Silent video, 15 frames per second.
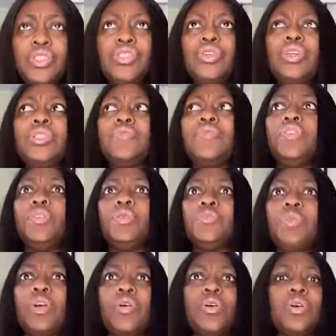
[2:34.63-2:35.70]
She just
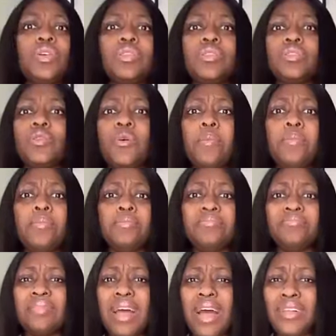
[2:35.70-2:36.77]
feels because
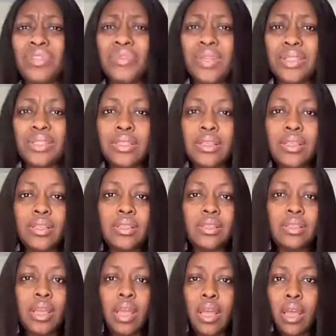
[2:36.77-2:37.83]
some
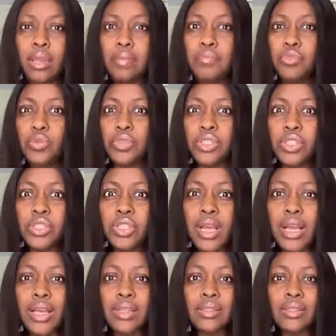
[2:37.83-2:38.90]
actresses,
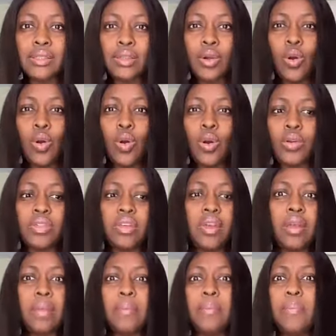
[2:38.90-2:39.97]
musicians call
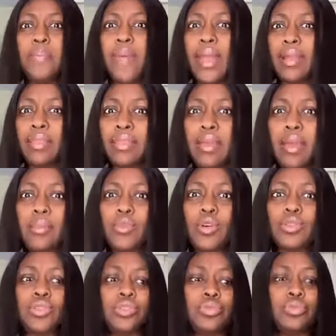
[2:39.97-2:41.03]
them, beg them
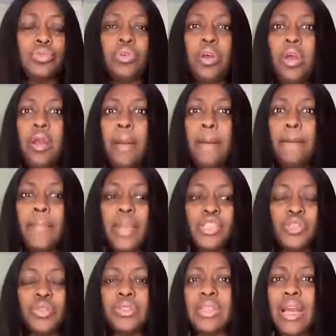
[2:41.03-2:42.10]
not to
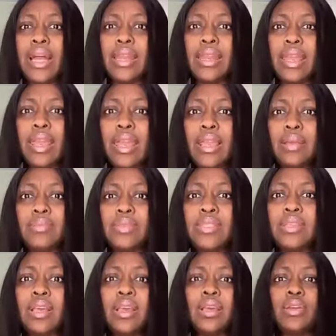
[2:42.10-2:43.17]
mention their
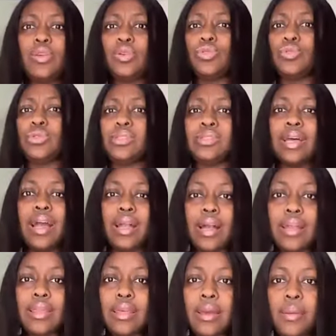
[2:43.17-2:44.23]
names, not to
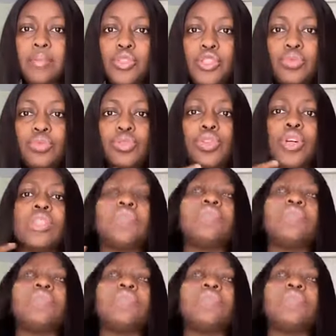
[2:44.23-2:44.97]
saga them. She will